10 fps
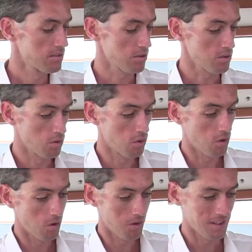to
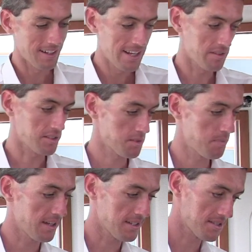your living
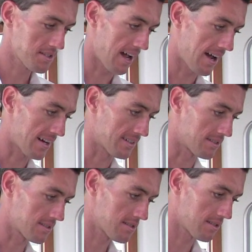space
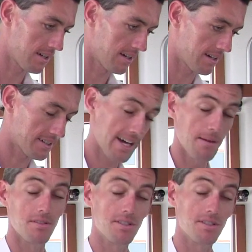and cabin.